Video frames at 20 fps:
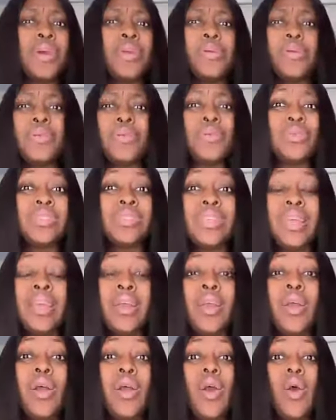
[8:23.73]
Una no know,
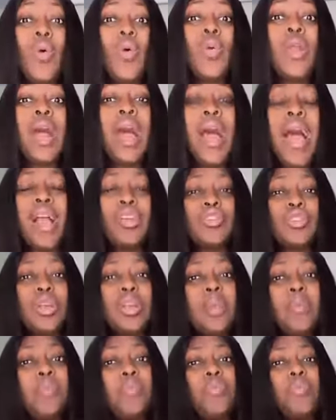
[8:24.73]
say, una
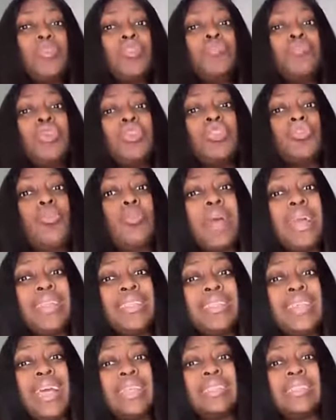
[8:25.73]
actually push me to
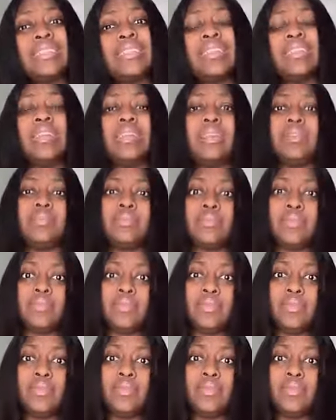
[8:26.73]
my destiny.